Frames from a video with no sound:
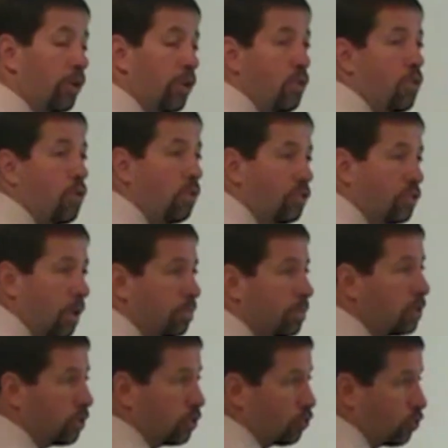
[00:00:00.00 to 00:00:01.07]
you do
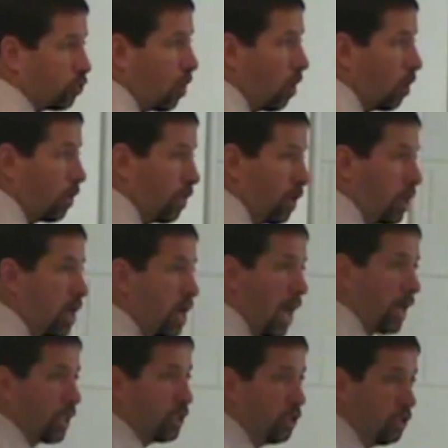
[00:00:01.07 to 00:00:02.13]
something, the stronger the
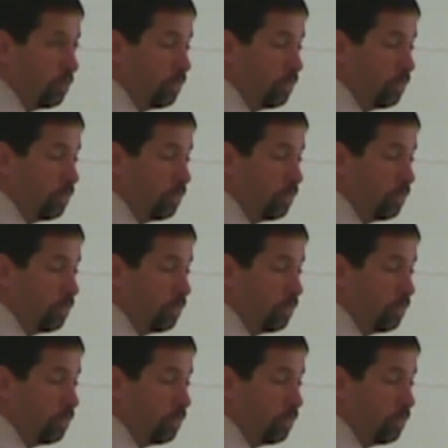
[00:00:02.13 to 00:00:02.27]
connections